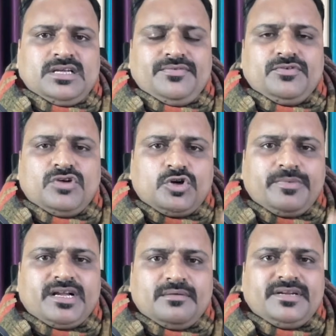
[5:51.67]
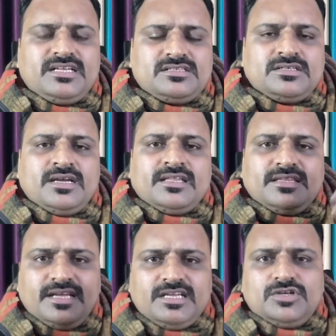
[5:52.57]
If you want to become rich,
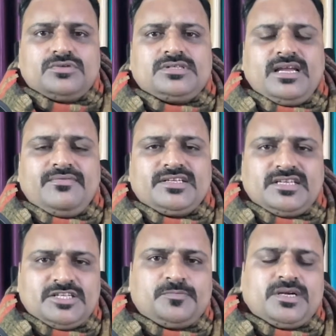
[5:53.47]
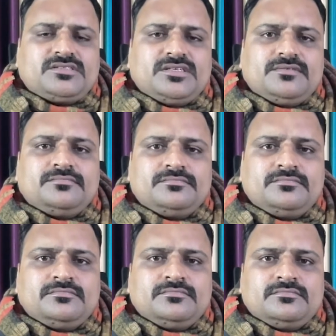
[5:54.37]
think yourself as a rich person.
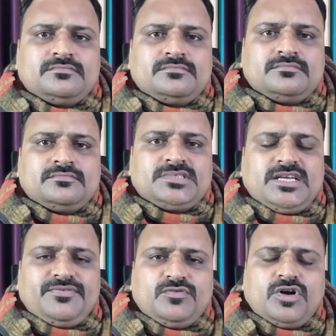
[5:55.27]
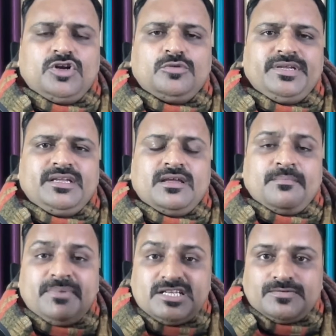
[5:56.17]
If you want to be
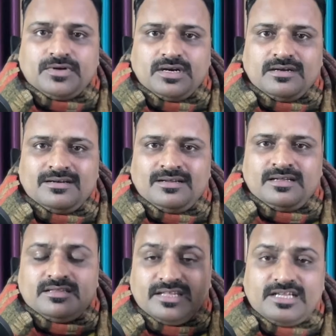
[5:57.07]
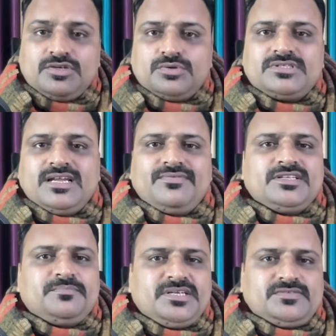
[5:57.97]
peaceful, think yourself as
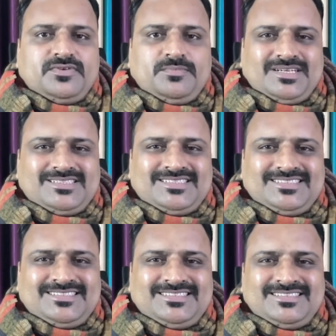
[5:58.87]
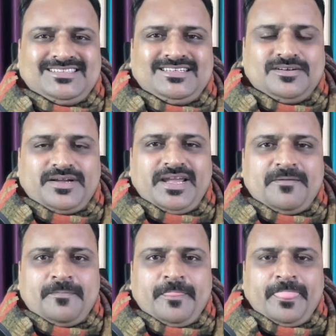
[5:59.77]
a peaceful person. Okay?